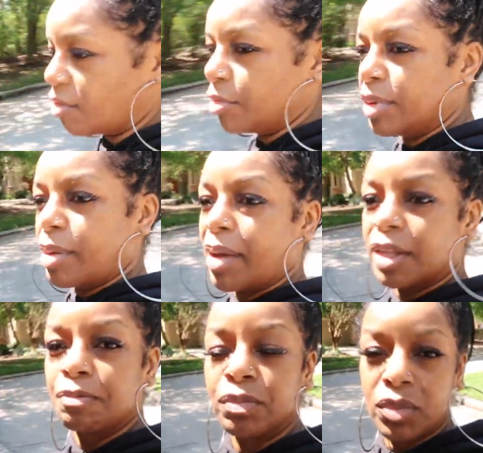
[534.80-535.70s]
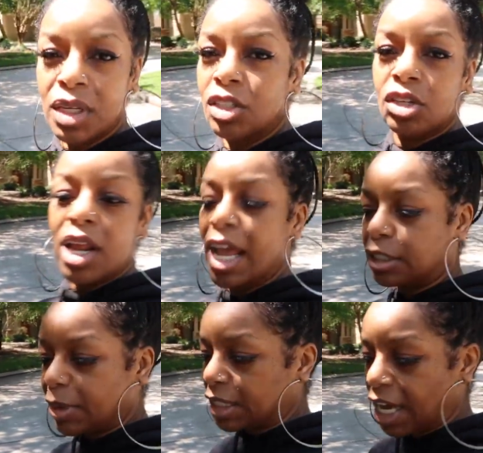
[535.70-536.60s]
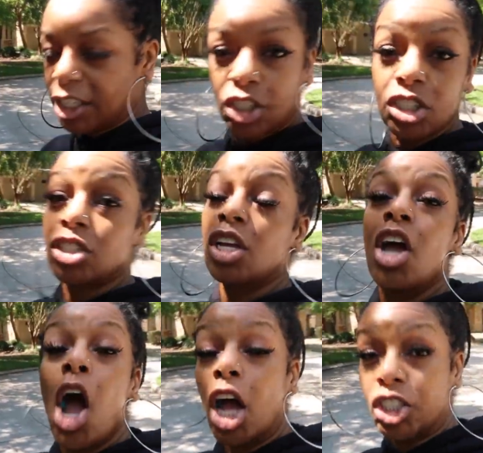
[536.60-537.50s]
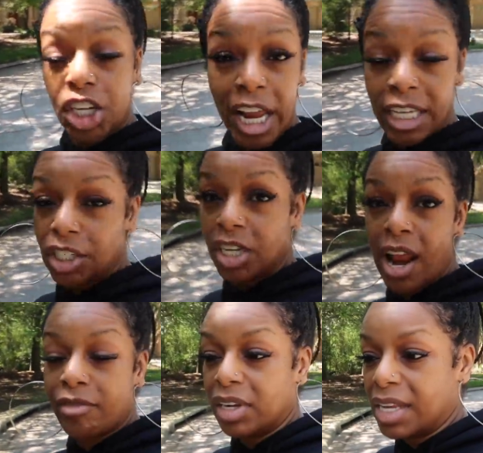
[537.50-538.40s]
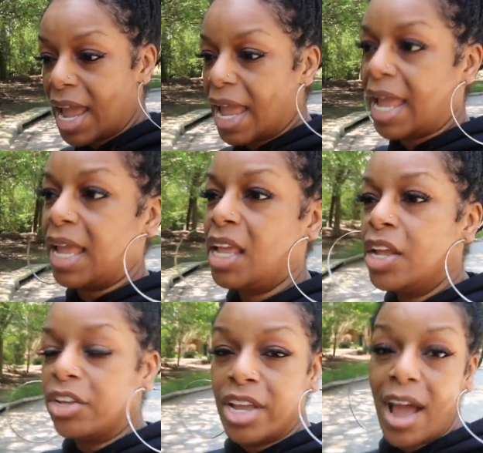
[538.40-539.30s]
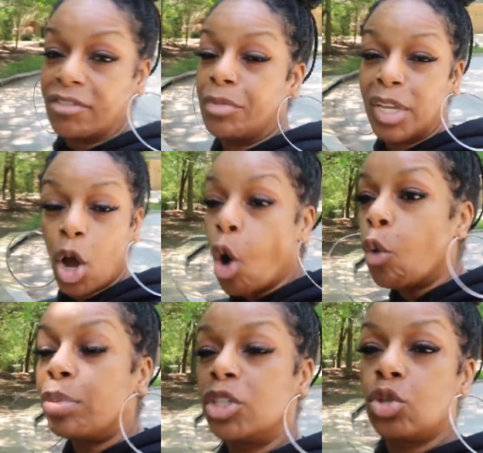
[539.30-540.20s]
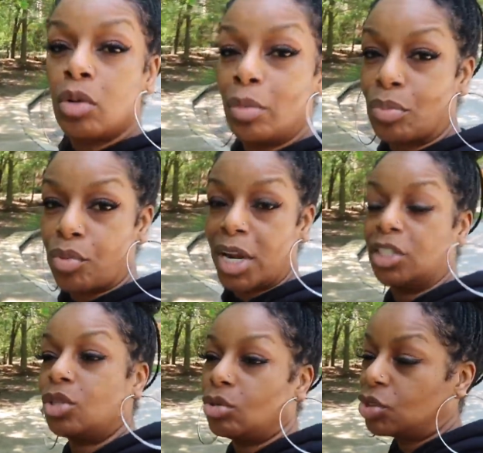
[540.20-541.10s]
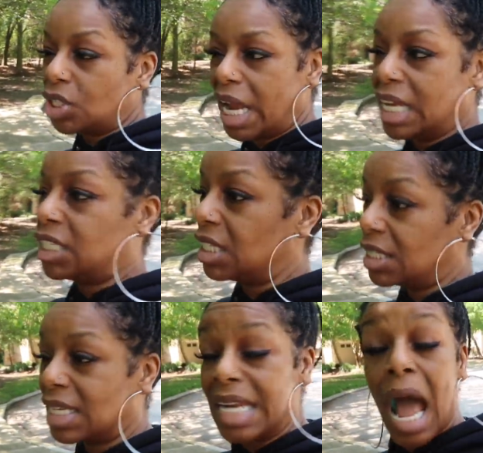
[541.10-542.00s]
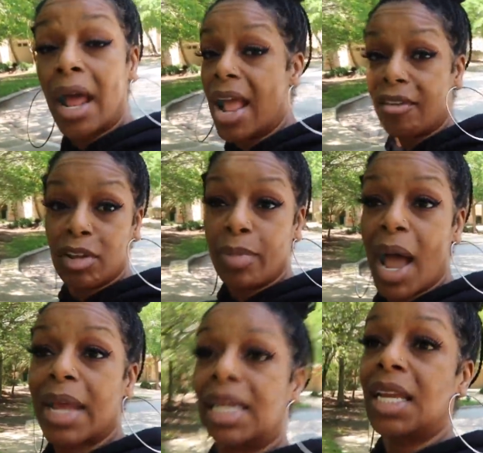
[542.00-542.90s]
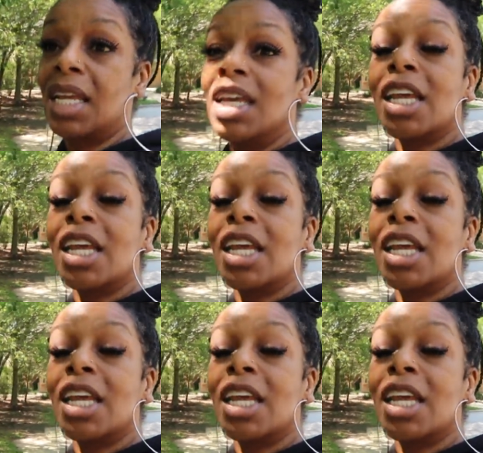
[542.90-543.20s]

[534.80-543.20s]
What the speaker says: never been down here. So the expectations are changing every day. You have to be open to embrace those changes, and not everybody